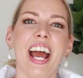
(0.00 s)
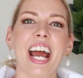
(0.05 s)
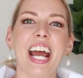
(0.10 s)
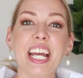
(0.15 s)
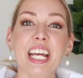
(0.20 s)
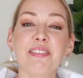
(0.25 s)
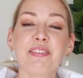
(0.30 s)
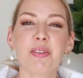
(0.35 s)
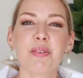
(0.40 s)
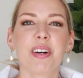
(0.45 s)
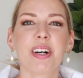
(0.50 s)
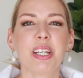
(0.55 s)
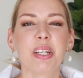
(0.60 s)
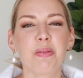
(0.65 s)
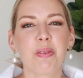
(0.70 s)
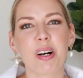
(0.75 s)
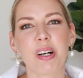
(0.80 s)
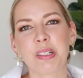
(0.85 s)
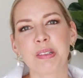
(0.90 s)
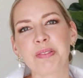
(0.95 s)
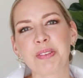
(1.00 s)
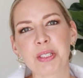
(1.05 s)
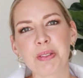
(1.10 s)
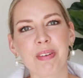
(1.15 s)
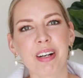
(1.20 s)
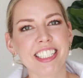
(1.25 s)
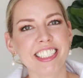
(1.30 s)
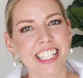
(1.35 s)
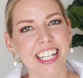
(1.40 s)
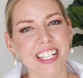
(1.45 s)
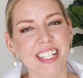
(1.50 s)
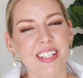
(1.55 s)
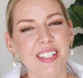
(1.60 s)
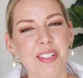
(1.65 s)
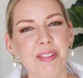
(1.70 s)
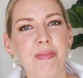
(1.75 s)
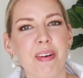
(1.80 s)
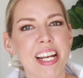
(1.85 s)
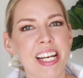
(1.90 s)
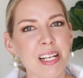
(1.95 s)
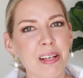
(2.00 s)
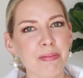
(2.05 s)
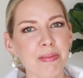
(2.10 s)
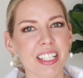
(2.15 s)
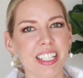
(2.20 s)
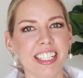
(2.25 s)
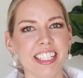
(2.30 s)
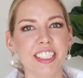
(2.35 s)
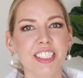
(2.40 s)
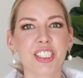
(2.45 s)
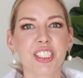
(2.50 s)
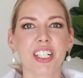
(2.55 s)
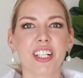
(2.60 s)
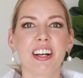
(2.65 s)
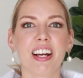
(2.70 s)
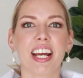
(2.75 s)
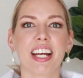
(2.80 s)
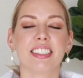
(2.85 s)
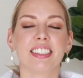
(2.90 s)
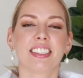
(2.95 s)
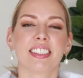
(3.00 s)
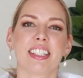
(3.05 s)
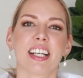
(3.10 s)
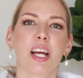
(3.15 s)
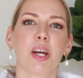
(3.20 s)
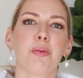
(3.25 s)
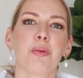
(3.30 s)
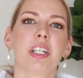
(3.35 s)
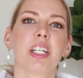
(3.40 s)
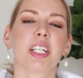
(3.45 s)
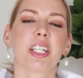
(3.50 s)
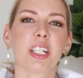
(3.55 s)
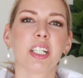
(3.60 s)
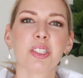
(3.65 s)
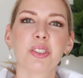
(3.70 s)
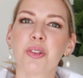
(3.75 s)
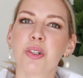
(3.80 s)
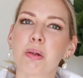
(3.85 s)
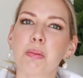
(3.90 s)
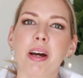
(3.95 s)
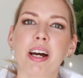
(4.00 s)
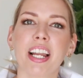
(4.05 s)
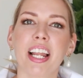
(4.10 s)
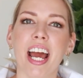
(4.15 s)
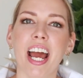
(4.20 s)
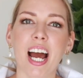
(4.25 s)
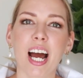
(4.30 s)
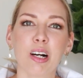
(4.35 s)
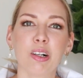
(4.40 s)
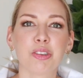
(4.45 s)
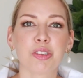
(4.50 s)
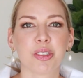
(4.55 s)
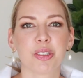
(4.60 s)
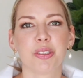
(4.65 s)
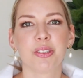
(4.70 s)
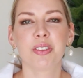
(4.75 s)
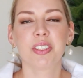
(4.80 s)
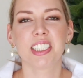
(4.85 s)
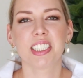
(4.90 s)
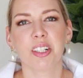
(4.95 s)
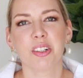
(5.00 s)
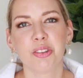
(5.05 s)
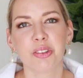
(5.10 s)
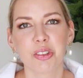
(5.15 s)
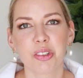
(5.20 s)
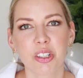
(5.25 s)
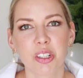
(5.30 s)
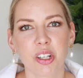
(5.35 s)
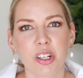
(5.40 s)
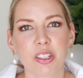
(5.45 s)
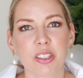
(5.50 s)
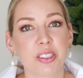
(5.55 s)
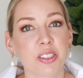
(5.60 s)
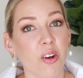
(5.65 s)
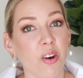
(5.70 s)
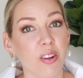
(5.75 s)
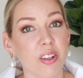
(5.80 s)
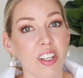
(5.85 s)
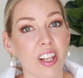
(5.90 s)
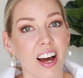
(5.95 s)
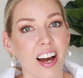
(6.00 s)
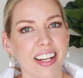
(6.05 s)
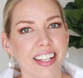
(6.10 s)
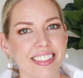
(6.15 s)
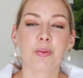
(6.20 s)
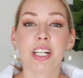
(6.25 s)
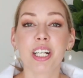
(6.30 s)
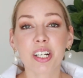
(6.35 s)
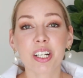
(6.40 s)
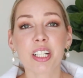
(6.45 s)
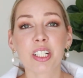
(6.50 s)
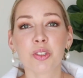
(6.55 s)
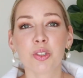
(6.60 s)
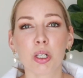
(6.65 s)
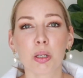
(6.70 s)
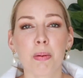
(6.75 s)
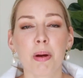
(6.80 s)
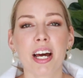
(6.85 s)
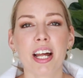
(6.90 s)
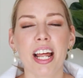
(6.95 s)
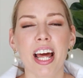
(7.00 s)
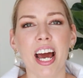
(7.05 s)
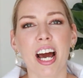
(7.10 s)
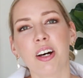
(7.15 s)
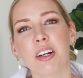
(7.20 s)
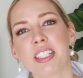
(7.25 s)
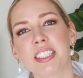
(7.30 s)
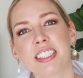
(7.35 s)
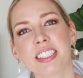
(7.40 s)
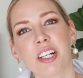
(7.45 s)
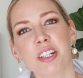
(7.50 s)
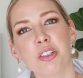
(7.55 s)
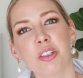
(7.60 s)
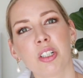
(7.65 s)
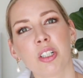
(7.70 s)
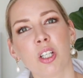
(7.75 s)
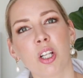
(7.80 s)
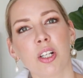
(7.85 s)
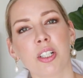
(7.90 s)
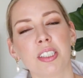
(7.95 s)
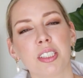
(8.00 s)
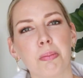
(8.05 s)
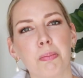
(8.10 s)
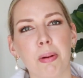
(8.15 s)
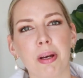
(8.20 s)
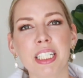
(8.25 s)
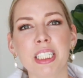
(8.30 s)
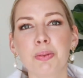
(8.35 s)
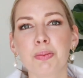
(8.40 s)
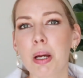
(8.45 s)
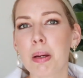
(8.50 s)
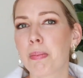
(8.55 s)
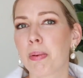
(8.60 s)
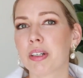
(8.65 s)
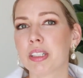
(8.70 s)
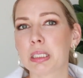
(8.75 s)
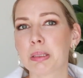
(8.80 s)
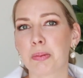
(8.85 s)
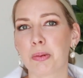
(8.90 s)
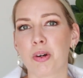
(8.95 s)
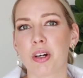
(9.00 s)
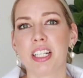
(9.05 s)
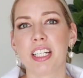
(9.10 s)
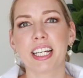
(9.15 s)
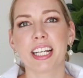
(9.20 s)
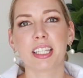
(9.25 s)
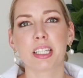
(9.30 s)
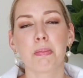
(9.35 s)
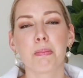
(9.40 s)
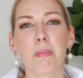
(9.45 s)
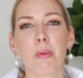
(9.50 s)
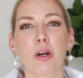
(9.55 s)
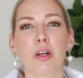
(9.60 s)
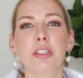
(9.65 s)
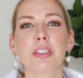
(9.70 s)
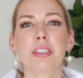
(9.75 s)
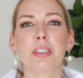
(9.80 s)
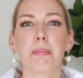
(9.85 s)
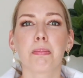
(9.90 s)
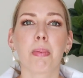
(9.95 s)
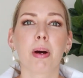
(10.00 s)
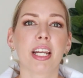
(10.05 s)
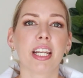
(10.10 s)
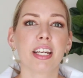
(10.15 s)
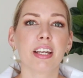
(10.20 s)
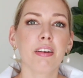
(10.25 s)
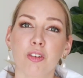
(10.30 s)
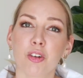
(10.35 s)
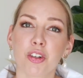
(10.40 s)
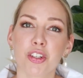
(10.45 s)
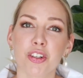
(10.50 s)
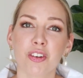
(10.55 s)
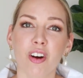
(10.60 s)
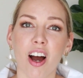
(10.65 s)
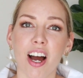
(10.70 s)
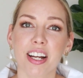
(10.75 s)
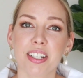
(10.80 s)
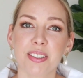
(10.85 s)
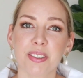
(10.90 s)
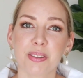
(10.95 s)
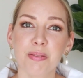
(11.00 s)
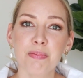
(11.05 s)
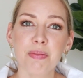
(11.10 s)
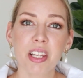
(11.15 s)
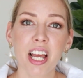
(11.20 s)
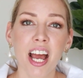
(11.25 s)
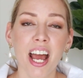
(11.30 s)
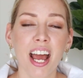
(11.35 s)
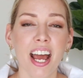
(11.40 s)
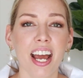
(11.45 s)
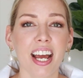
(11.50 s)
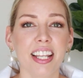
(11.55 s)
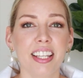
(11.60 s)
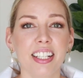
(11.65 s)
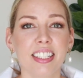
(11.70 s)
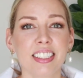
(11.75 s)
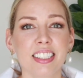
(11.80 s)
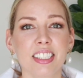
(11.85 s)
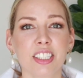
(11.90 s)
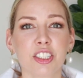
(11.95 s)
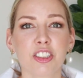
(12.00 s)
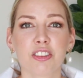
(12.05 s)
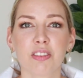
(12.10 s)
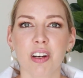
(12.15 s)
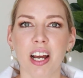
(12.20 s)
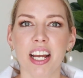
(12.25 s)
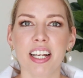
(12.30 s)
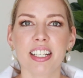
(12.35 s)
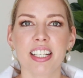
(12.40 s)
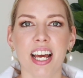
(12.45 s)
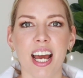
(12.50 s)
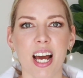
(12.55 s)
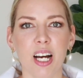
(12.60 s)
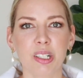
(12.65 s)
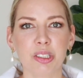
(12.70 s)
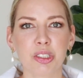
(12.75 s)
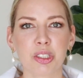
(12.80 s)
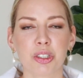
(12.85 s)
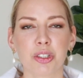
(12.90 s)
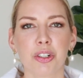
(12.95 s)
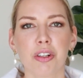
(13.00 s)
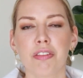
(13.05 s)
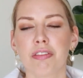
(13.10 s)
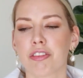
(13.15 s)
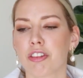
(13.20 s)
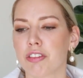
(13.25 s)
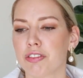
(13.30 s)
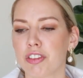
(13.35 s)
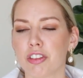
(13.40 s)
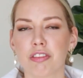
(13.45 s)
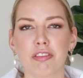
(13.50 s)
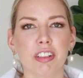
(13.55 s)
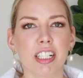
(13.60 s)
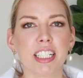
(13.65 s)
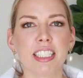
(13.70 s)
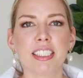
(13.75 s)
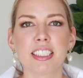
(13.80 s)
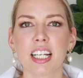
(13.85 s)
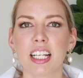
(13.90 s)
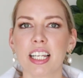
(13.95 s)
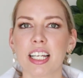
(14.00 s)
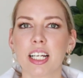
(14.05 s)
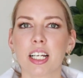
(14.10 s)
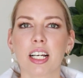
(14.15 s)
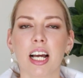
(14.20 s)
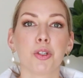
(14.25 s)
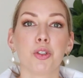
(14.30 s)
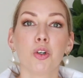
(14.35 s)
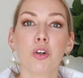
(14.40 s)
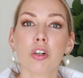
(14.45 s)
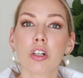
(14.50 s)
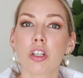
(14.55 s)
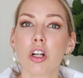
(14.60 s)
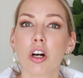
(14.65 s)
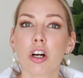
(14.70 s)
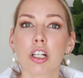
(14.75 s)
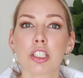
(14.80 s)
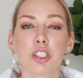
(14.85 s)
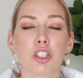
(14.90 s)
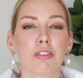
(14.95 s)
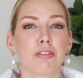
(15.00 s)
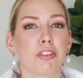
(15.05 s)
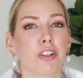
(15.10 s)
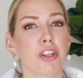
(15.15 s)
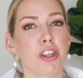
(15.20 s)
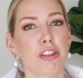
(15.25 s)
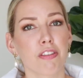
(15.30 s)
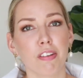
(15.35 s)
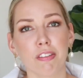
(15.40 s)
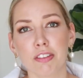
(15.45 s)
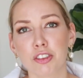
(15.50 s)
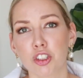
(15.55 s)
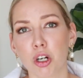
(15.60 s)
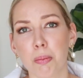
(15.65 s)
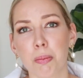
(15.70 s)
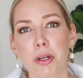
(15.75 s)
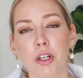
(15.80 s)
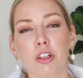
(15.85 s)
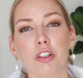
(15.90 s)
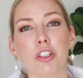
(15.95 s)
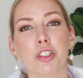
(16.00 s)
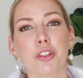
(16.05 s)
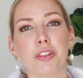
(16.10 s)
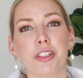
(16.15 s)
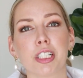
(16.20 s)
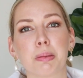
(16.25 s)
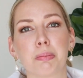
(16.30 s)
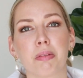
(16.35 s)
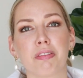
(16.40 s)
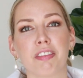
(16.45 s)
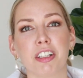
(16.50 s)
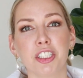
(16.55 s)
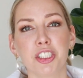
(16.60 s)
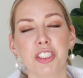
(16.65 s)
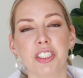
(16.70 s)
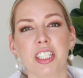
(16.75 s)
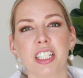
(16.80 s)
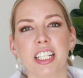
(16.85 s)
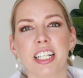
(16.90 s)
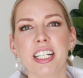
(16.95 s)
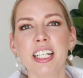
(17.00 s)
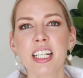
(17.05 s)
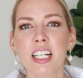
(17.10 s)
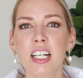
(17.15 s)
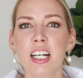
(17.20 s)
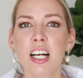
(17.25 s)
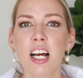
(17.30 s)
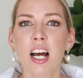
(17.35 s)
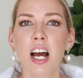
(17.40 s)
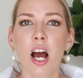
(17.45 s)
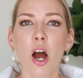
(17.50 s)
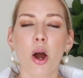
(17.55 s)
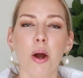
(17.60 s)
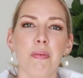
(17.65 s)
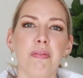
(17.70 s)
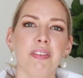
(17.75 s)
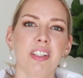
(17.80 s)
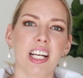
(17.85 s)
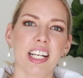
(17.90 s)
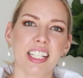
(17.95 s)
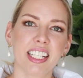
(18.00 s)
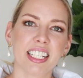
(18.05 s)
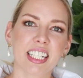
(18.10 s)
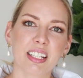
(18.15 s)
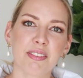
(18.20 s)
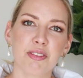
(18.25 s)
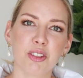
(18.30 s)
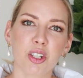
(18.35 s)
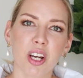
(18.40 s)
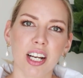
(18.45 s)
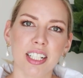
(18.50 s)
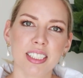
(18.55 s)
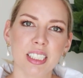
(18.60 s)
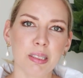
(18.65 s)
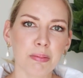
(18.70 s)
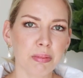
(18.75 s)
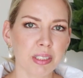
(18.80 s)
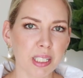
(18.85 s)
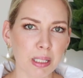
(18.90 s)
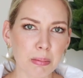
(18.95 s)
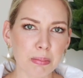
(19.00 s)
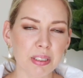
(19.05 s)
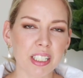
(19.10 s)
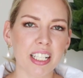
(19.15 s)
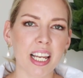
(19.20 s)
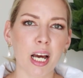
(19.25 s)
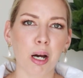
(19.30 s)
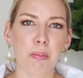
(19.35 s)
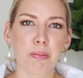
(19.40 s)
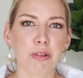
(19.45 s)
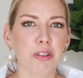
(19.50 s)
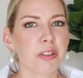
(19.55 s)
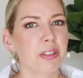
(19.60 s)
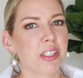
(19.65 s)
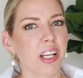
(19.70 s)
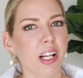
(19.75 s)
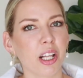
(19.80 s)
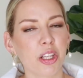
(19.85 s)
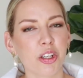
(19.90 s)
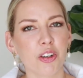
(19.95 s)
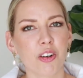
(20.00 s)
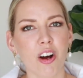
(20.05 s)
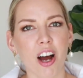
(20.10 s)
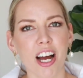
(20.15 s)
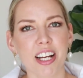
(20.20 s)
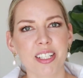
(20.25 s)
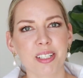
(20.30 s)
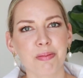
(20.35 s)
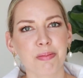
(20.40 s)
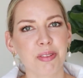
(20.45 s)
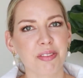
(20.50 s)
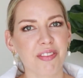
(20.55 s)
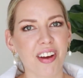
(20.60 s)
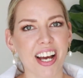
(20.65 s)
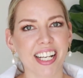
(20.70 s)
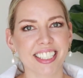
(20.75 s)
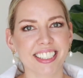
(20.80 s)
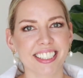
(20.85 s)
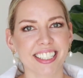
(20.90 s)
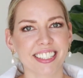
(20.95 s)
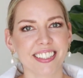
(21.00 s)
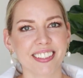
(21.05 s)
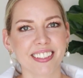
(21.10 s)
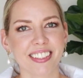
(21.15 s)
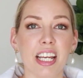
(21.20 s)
Hey everyone, welcome to my channel. My name's Alicia and today we are going to talk about how to sell your clothes online. We are going to talk about how to sell your clothes the best way possible and to get the most money for your item. And this is a great how-to for if you're reselling your clothes or if you're thrift shopping or you're doing this professionally. Hopefully I can give you guys some tips and help you sell your items faster.